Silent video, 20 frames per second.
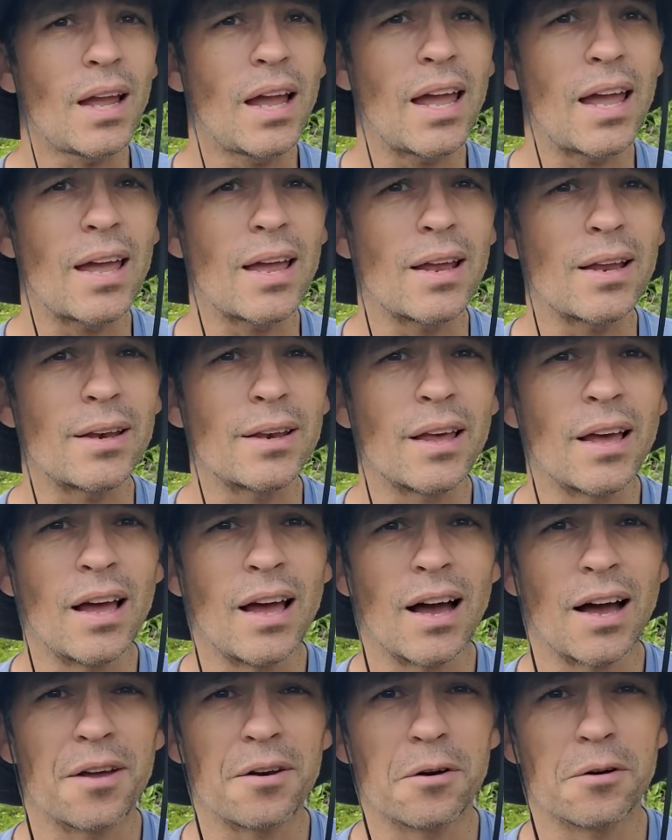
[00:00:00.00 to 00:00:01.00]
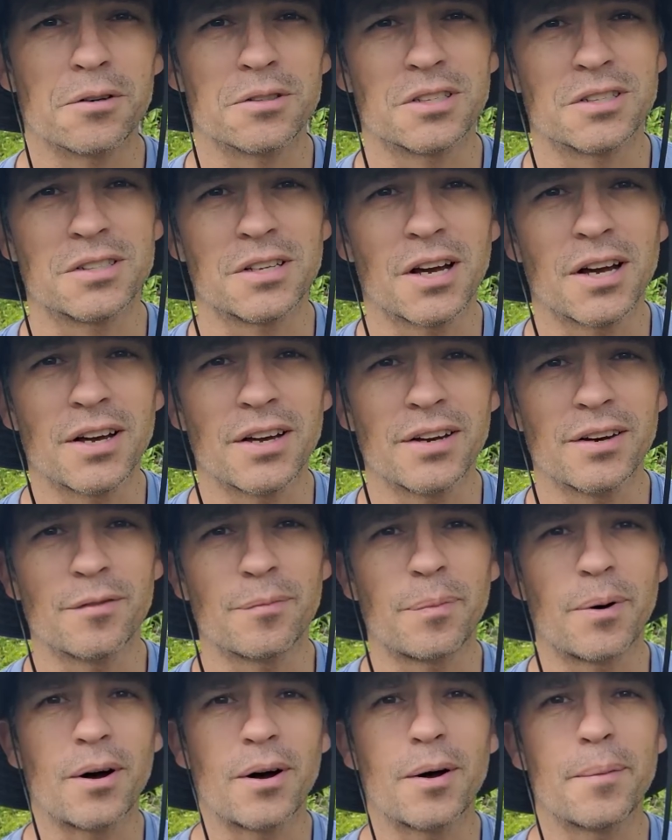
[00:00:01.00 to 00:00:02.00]
And I noticed a ton
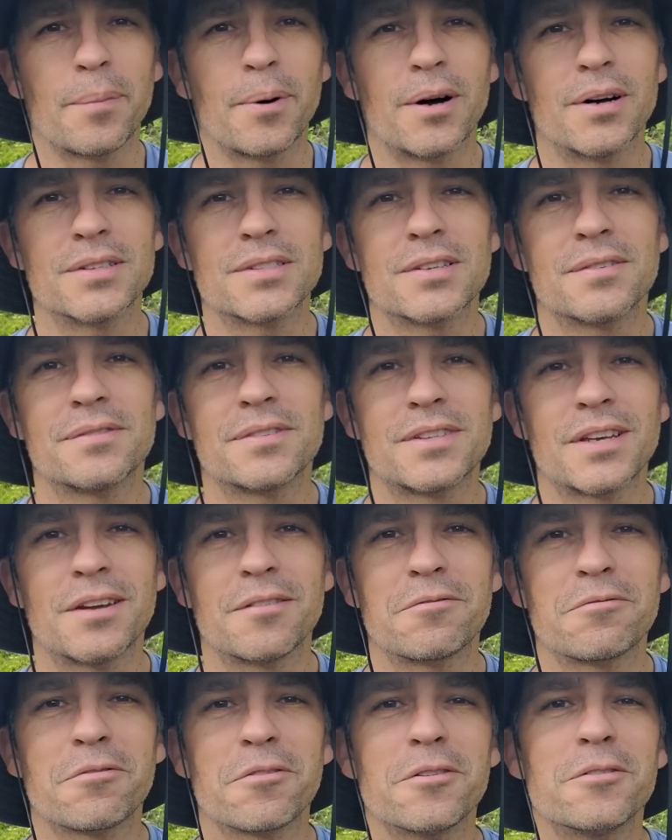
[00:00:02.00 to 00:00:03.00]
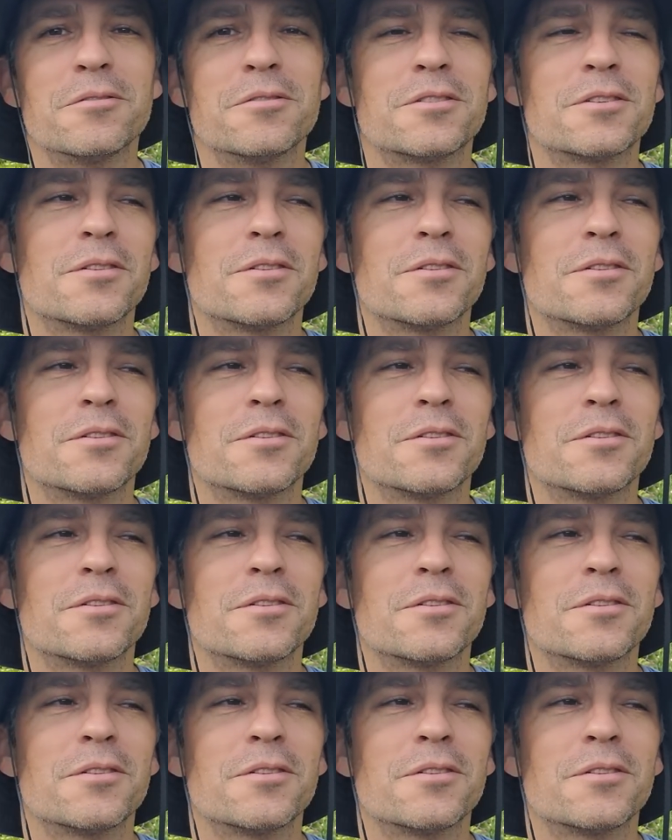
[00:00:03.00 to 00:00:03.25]
of pawpaws have set fruit.